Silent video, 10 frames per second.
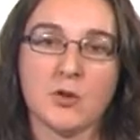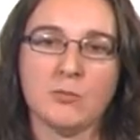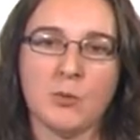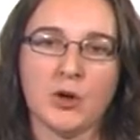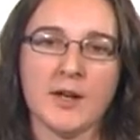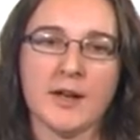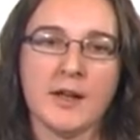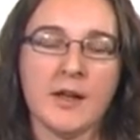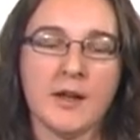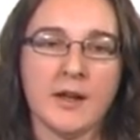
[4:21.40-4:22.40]
model.
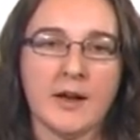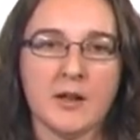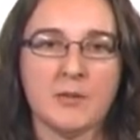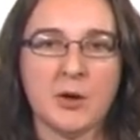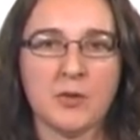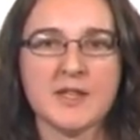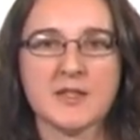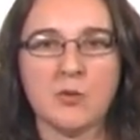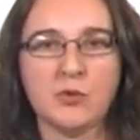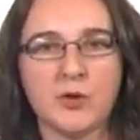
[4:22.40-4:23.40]
And about this,
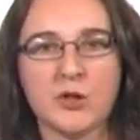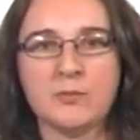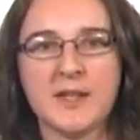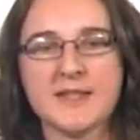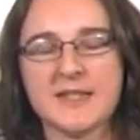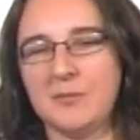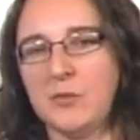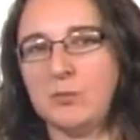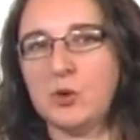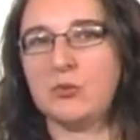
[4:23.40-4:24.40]
I will recommend
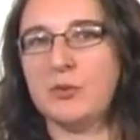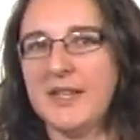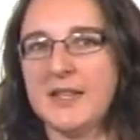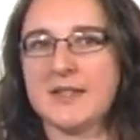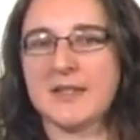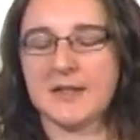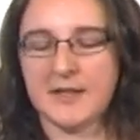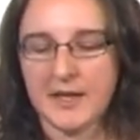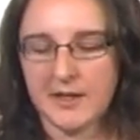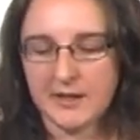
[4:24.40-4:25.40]
some more readings at
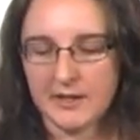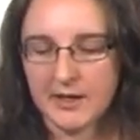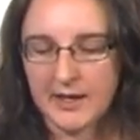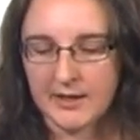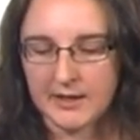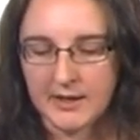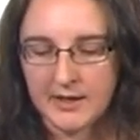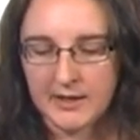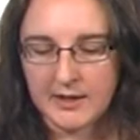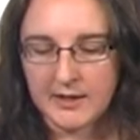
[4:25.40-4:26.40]
the end. And
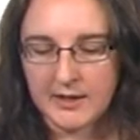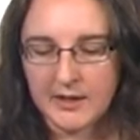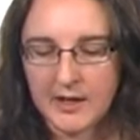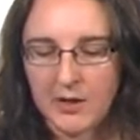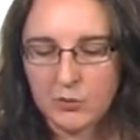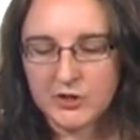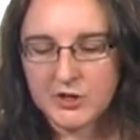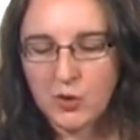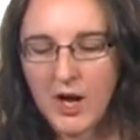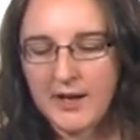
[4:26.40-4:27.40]
I wanted
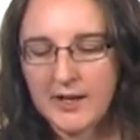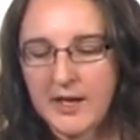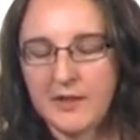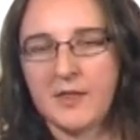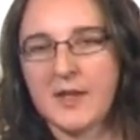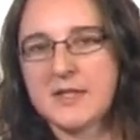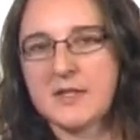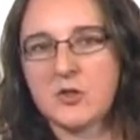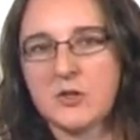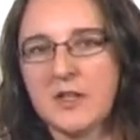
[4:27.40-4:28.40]
to highlight
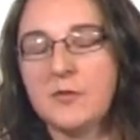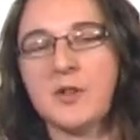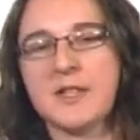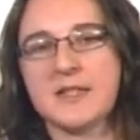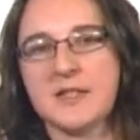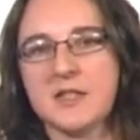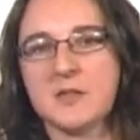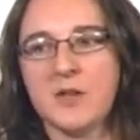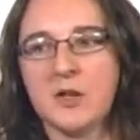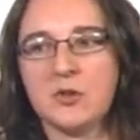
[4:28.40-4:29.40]
these differences
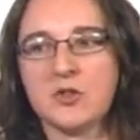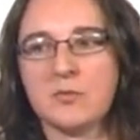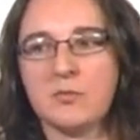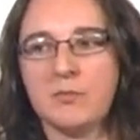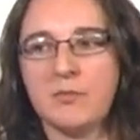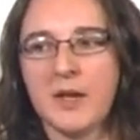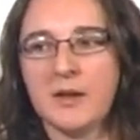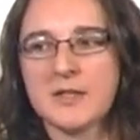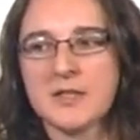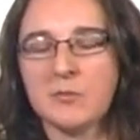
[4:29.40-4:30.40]
because
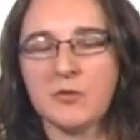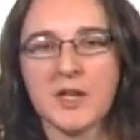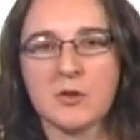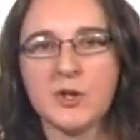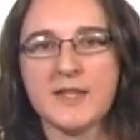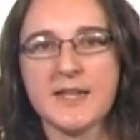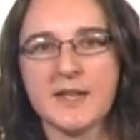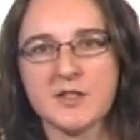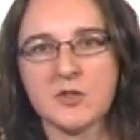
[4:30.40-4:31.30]
some of the critiques